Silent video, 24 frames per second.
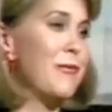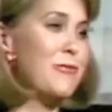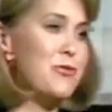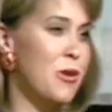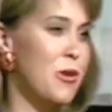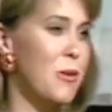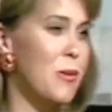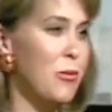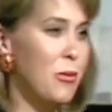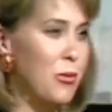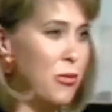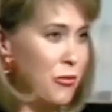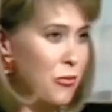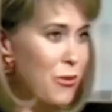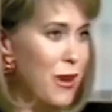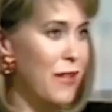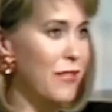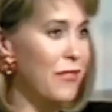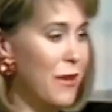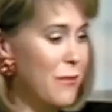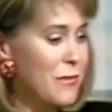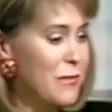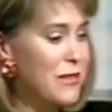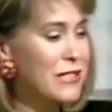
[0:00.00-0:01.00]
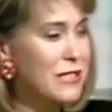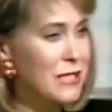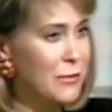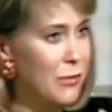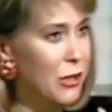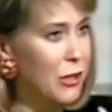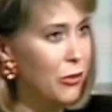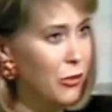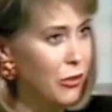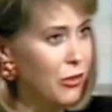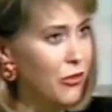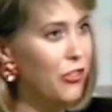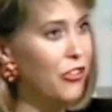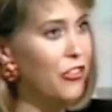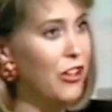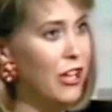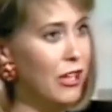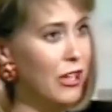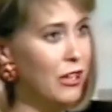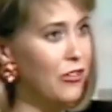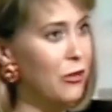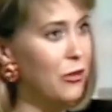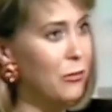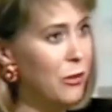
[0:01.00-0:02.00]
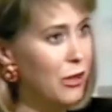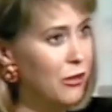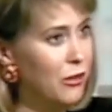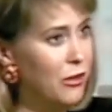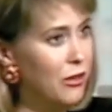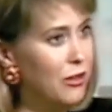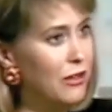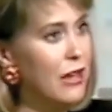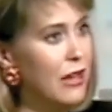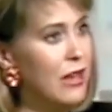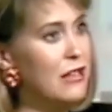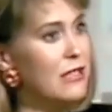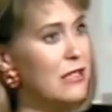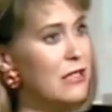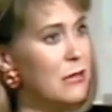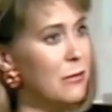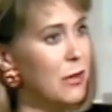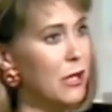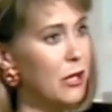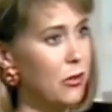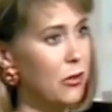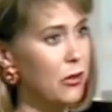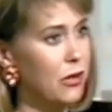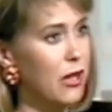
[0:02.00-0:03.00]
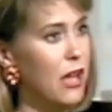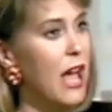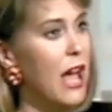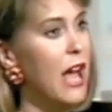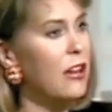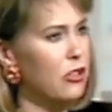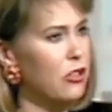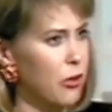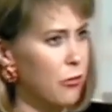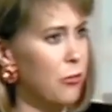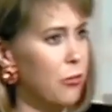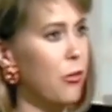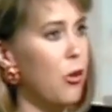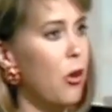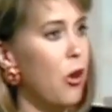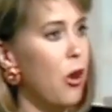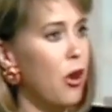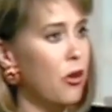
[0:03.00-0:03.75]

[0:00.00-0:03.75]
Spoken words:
A triple threat. That means somebody who can sing, somebody who can dance, somebody who can act on